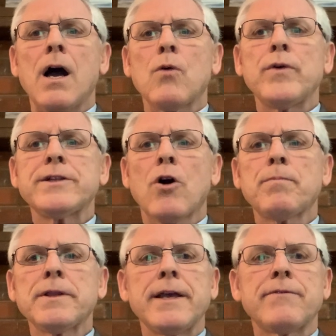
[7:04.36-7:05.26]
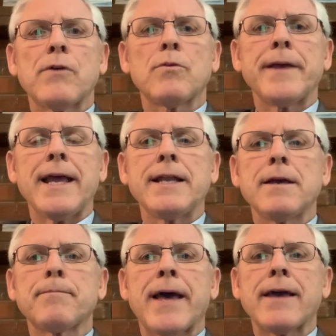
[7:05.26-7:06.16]
We don't believe there will be any
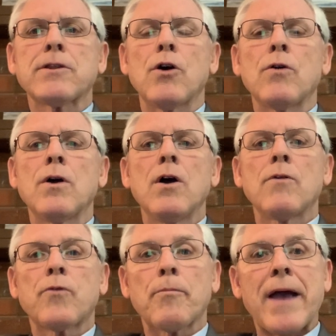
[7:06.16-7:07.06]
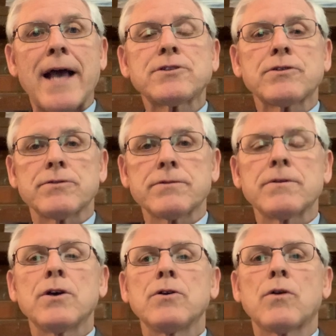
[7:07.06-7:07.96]
impact, though, for pastors
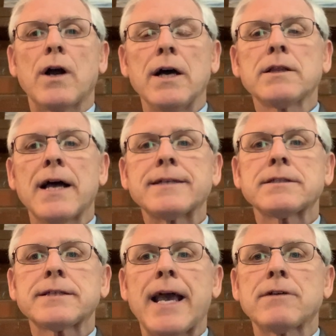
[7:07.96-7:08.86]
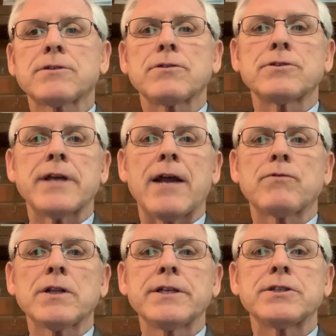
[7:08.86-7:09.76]
who are unlicensed counselors and
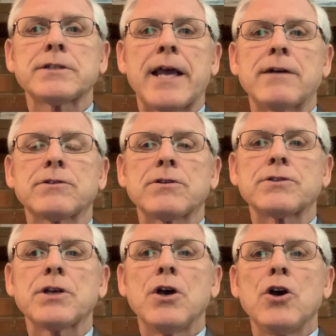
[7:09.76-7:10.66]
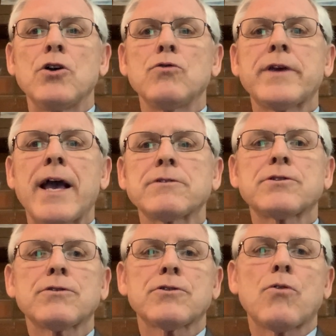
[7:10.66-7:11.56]
religious counselors who
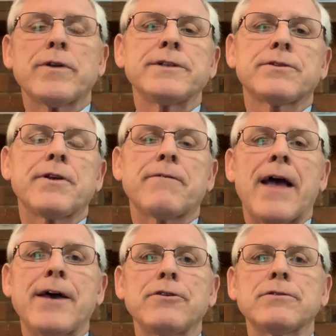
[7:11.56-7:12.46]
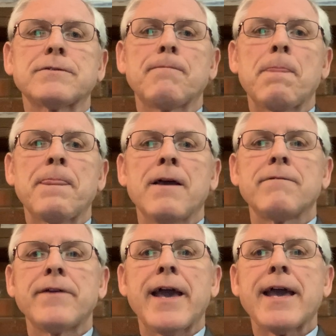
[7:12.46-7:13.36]
counsel according to their values.
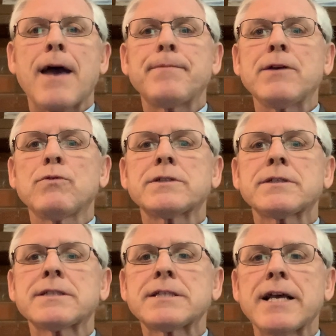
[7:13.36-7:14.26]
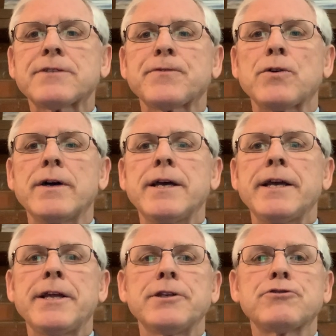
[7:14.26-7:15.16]
VAIB was successful
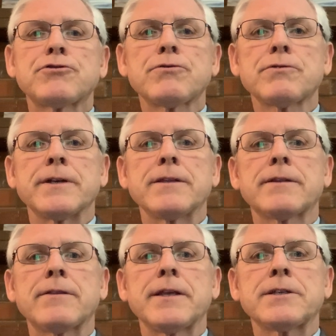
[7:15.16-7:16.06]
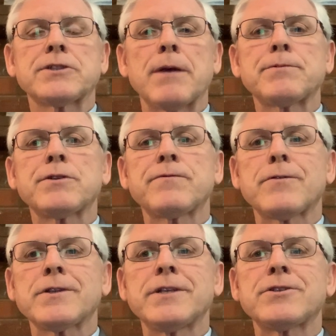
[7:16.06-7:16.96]
in ensuring that the exemption for
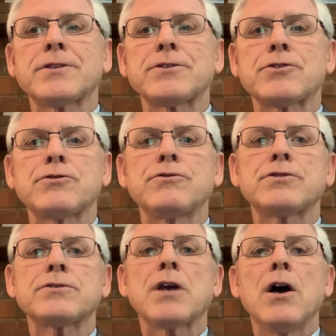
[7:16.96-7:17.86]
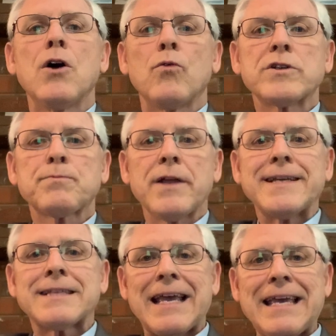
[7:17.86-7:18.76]
religious institutions was
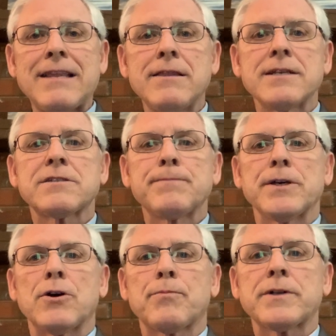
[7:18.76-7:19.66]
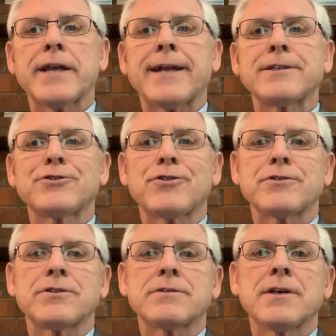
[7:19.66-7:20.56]
placed in this bill, protecting
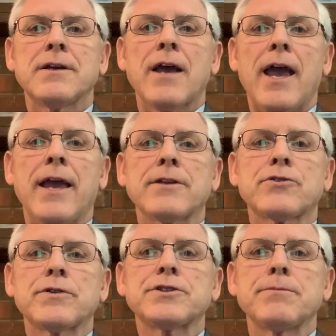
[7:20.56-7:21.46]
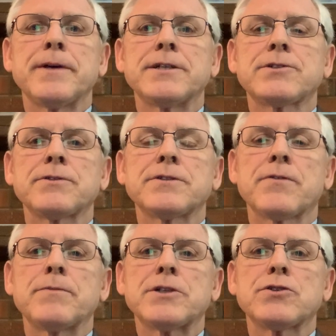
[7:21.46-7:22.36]
churches and Christian ministries
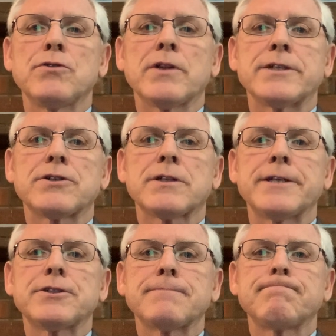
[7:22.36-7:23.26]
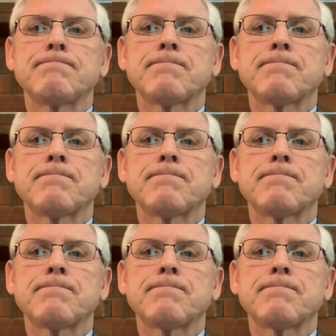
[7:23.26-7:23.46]
from this new legislation.